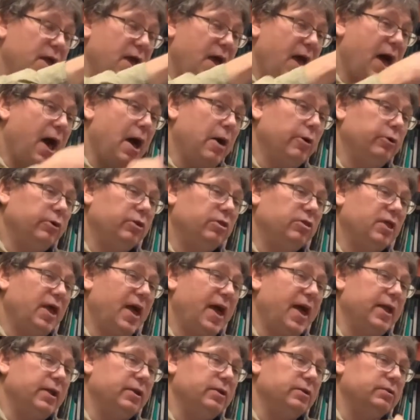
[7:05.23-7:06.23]
how does
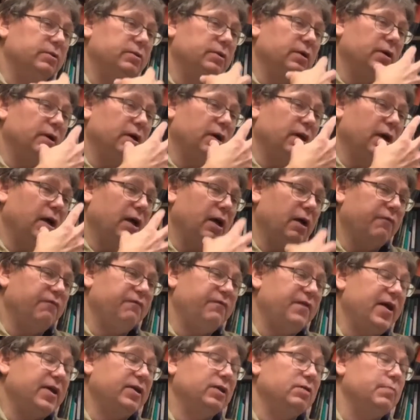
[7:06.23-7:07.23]
that
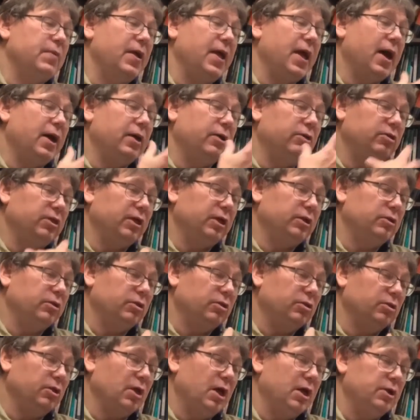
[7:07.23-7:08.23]
affect me? How does that
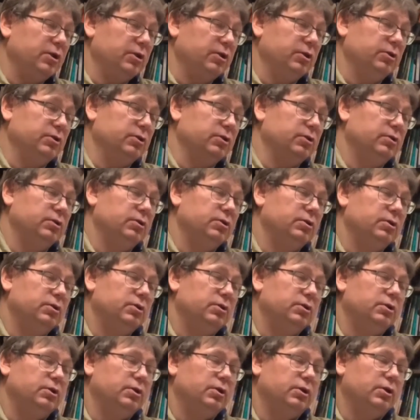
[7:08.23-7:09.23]
stunt
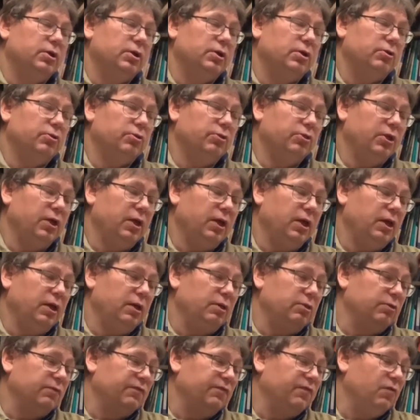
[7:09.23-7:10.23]
the
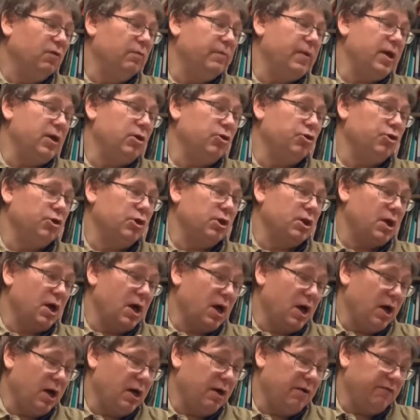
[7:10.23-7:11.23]
formation
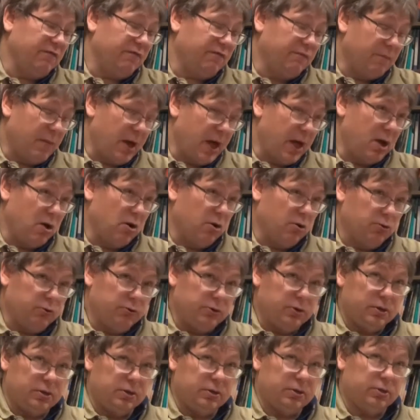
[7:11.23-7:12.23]
of my
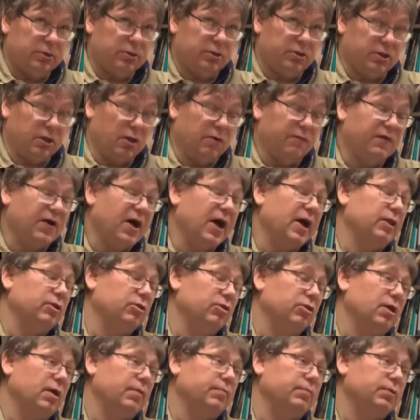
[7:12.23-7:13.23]
own
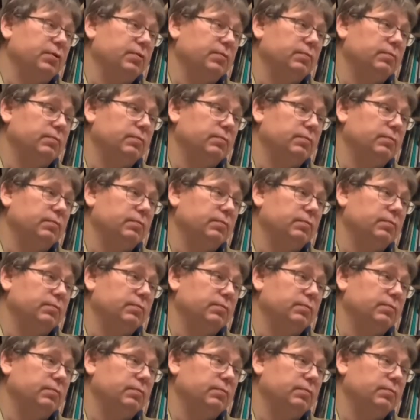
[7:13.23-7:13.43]
self-concept?